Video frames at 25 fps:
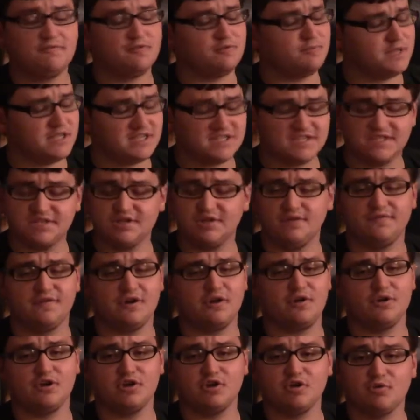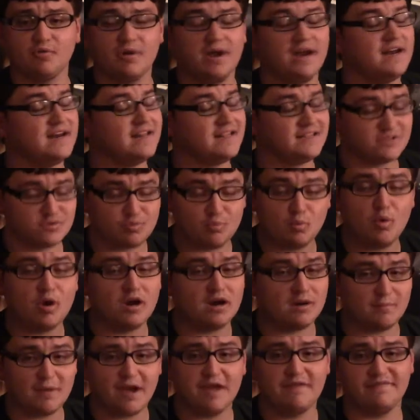for me. It's still a very good grade, and it's
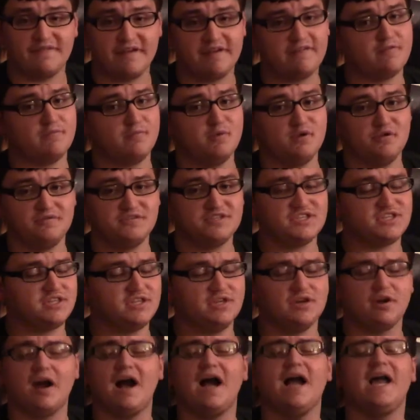one of my favorite movies of the year.